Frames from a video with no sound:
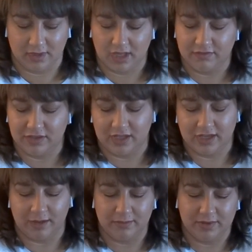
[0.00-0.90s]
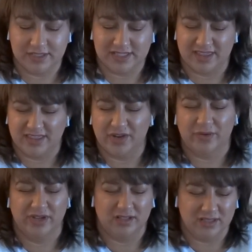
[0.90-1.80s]
I feel like I'm, it's
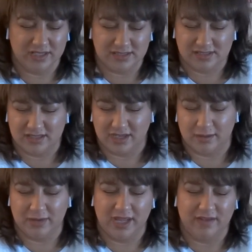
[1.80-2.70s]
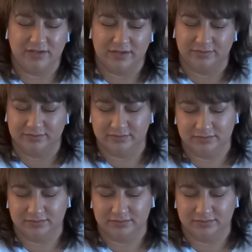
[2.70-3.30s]
ethereal. It's like I'm in heaven.